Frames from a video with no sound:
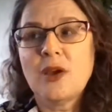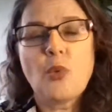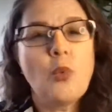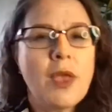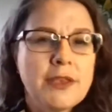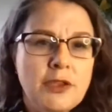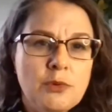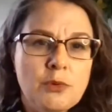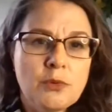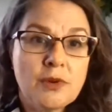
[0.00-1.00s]
When
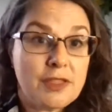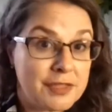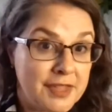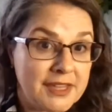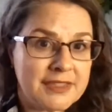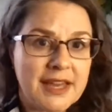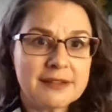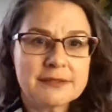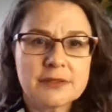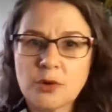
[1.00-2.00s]
you think that
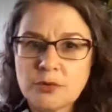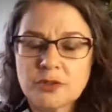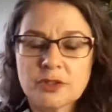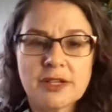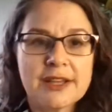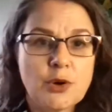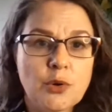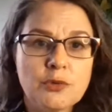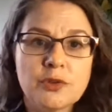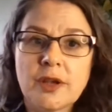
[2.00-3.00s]
over and
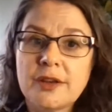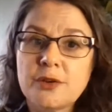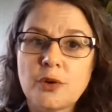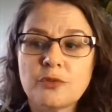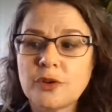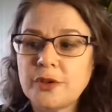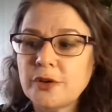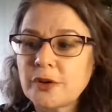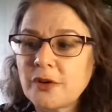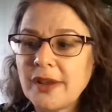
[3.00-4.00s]
over and over,
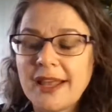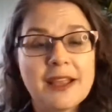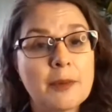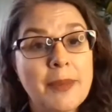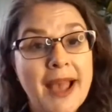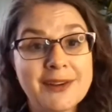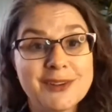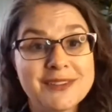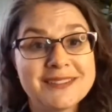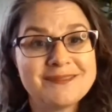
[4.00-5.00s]
you're creating a
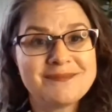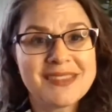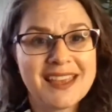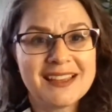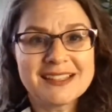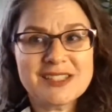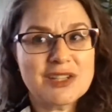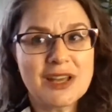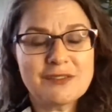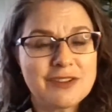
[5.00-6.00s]
pattern. It's
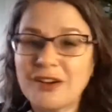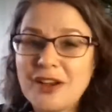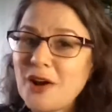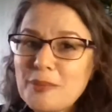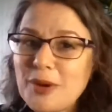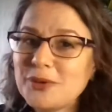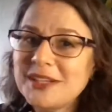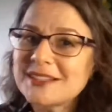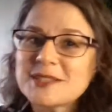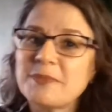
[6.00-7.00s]
not a very
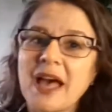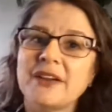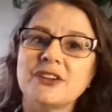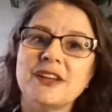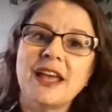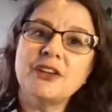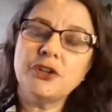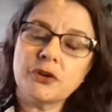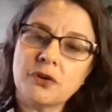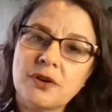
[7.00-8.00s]
harmonious pattern, and
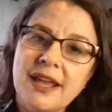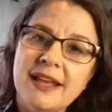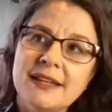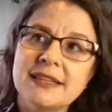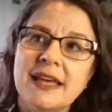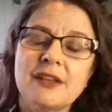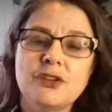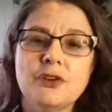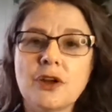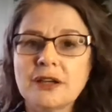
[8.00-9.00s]
you're creating that,
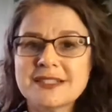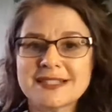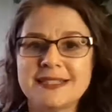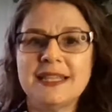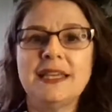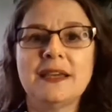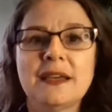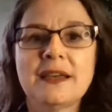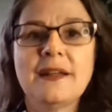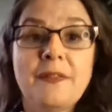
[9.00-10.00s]
and you're not seeing
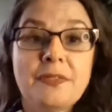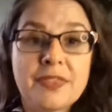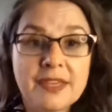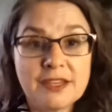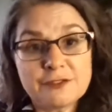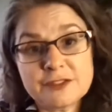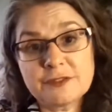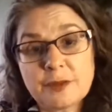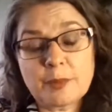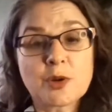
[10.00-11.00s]
the gift of
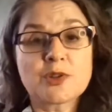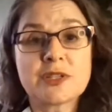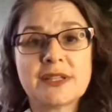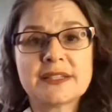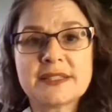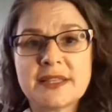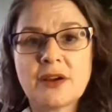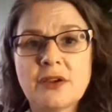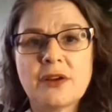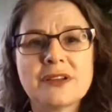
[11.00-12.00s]
the person that's there.
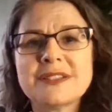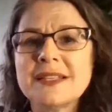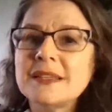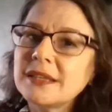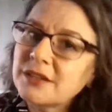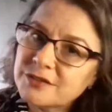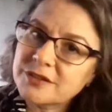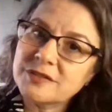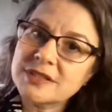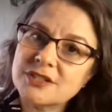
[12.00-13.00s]
You're not seeing the gift
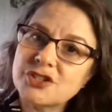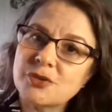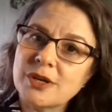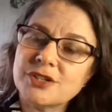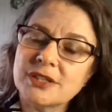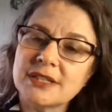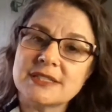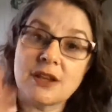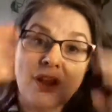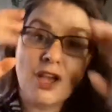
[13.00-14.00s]
of the situation that's
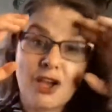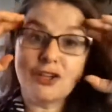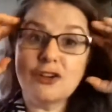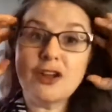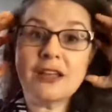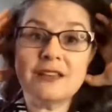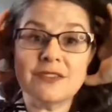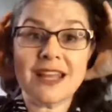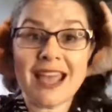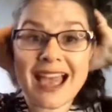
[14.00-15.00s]
there. You're not
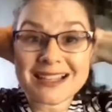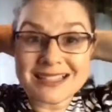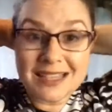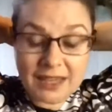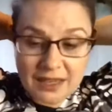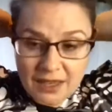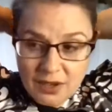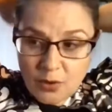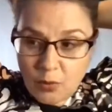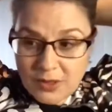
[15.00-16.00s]
even asking,
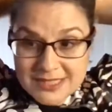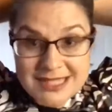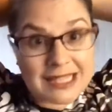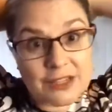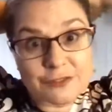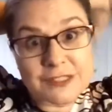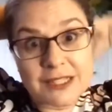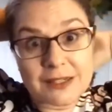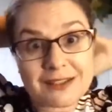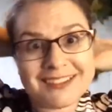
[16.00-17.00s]
what's the gift
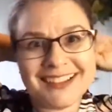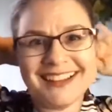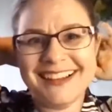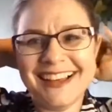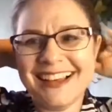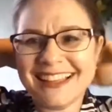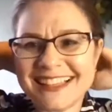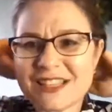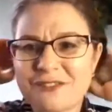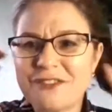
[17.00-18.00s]
here?
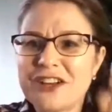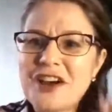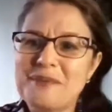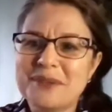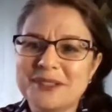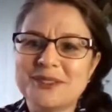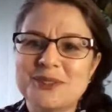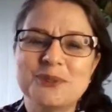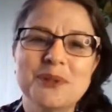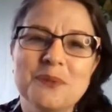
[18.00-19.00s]
That's a phenomenal
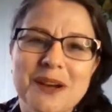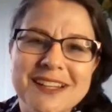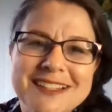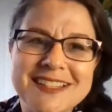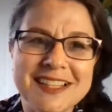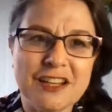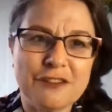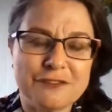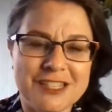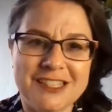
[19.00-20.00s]
tool. What is the
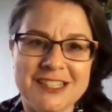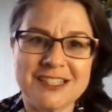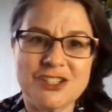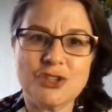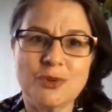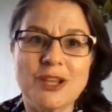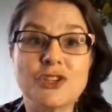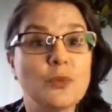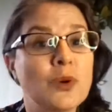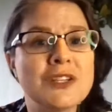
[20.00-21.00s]
gift in this
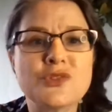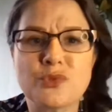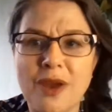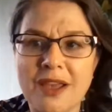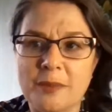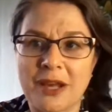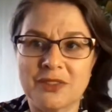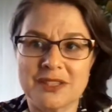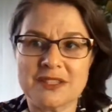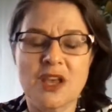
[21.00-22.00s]
situation? What is right about
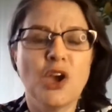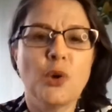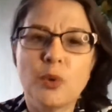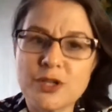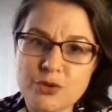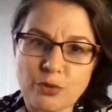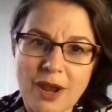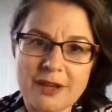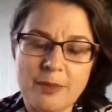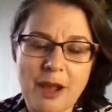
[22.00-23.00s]
this? What is
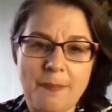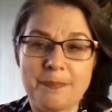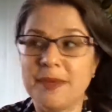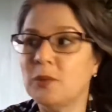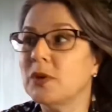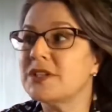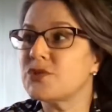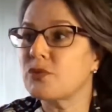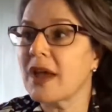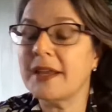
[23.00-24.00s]
right about me? What
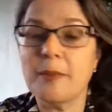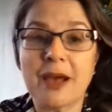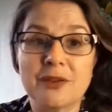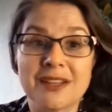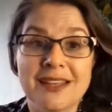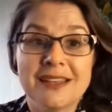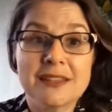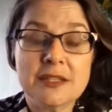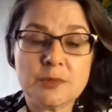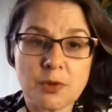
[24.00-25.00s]
is right about
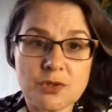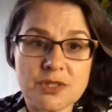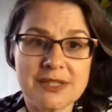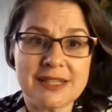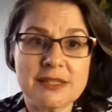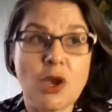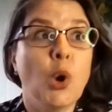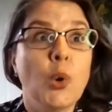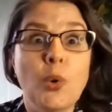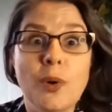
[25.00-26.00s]
this person?
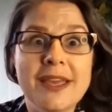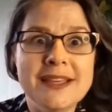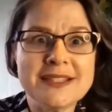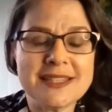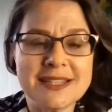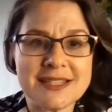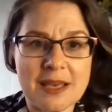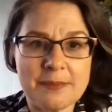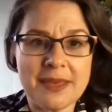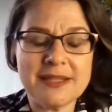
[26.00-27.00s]
Who is this
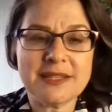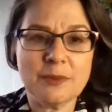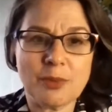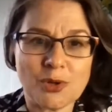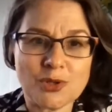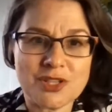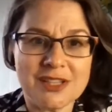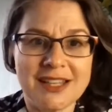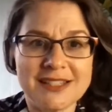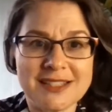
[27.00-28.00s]
amazing person
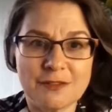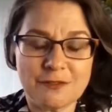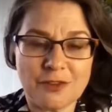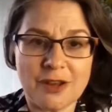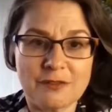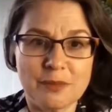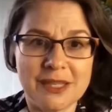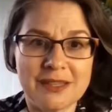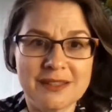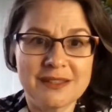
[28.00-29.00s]
that's in front of me?